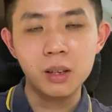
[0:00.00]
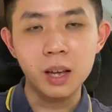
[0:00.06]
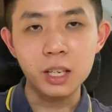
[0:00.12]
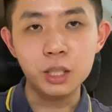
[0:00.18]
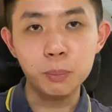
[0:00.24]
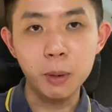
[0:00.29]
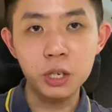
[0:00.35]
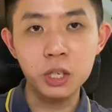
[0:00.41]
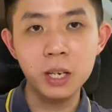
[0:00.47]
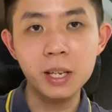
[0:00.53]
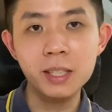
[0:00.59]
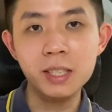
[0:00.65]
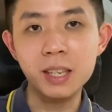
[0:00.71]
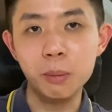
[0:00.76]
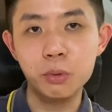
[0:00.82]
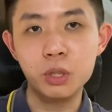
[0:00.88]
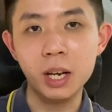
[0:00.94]
especially
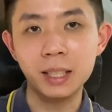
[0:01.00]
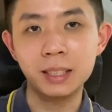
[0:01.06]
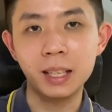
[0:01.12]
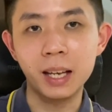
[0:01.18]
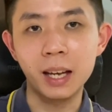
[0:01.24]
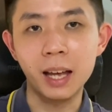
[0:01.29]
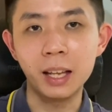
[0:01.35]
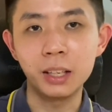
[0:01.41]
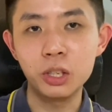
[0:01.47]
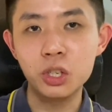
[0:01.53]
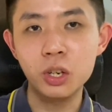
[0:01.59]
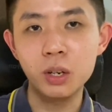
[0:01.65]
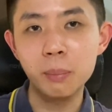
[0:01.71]
subjects like additional